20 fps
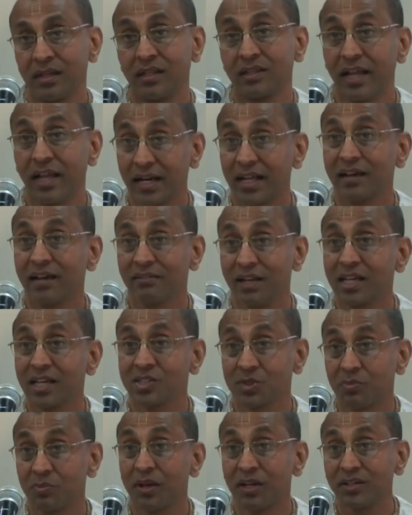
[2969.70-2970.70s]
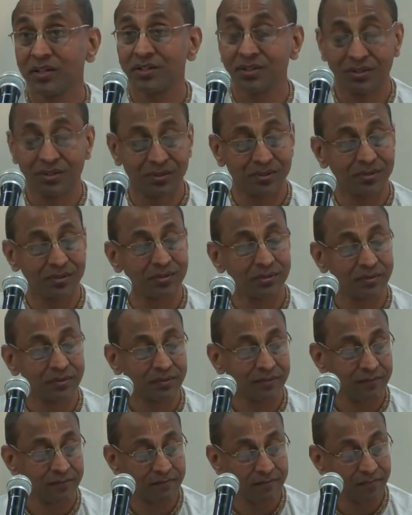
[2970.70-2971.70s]
That I will explain to you.
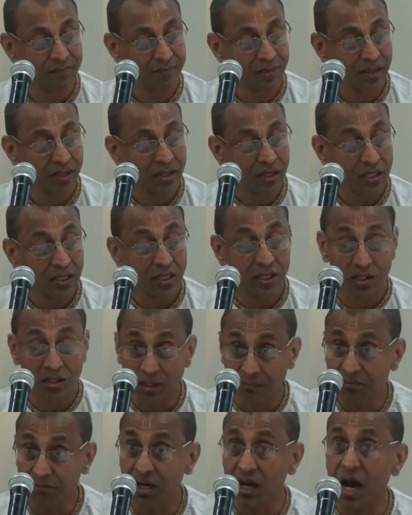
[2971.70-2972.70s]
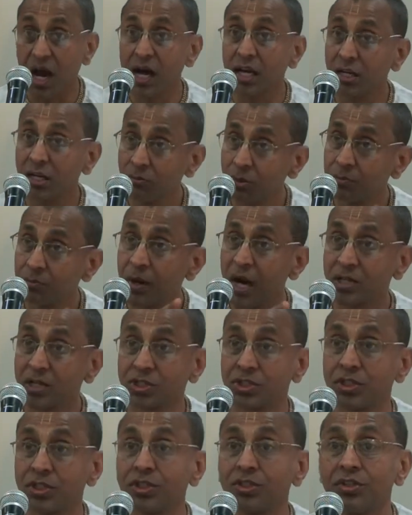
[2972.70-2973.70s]
Idam gnanam
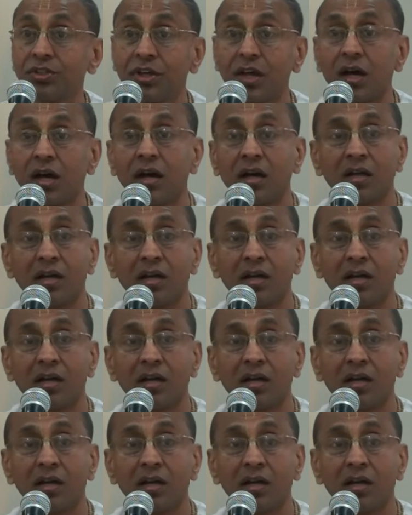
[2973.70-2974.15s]
upashritya.